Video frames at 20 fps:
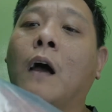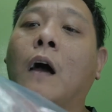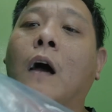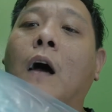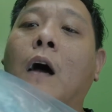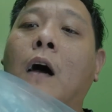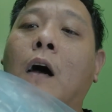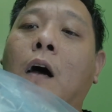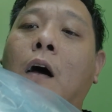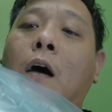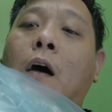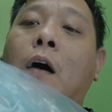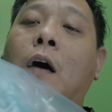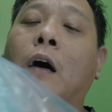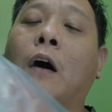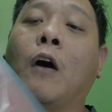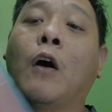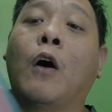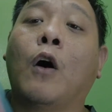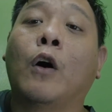
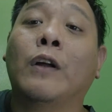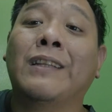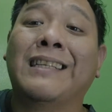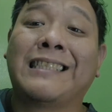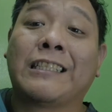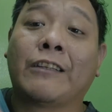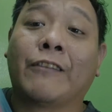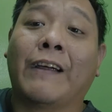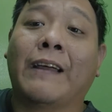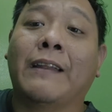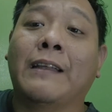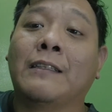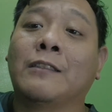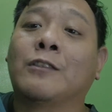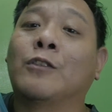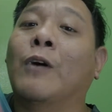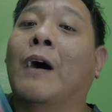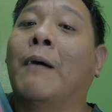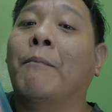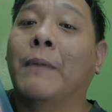all these credits
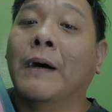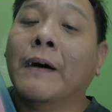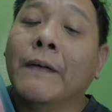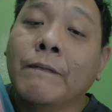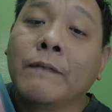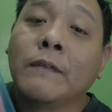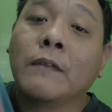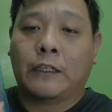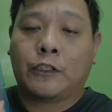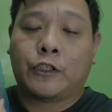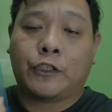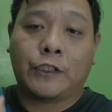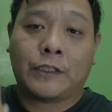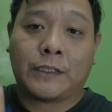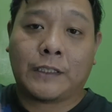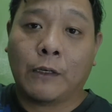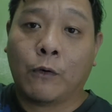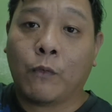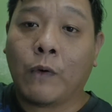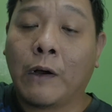to Aman.
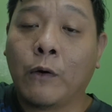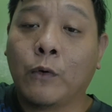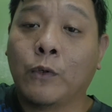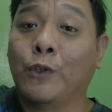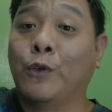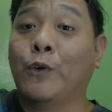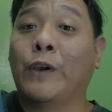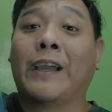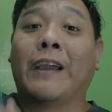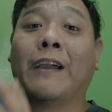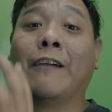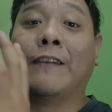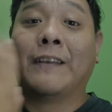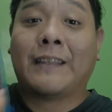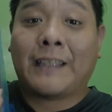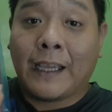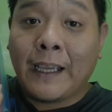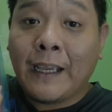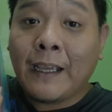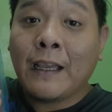She's the one who's doing
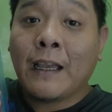everything.